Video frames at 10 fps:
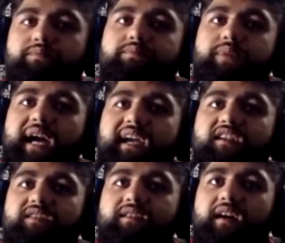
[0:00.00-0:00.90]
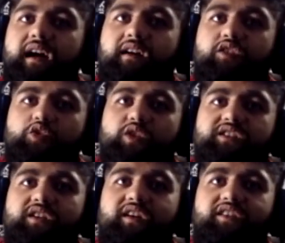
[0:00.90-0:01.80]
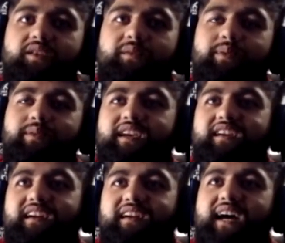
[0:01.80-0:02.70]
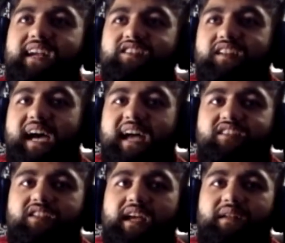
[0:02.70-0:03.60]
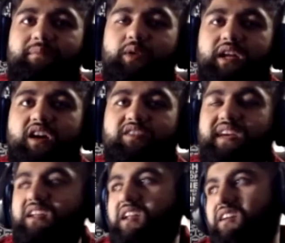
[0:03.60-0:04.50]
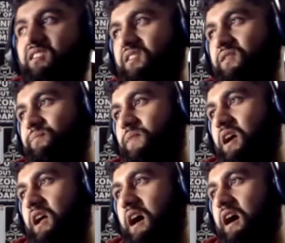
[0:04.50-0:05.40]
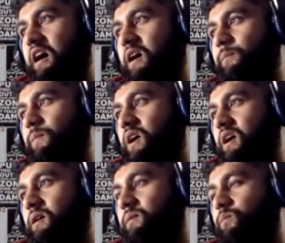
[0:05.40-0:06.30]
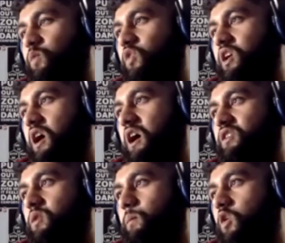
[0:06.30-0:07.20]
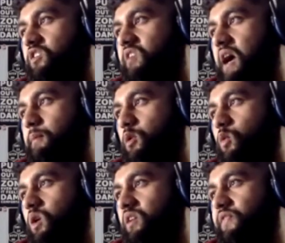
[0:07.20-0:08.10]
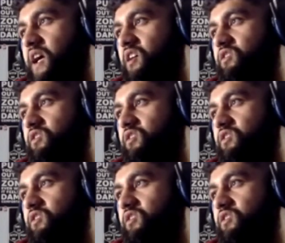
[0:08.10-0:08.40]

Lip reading: I guess social engineers are taking advantage of that and putting out fake links. Um, Moving on to more cyber warfare.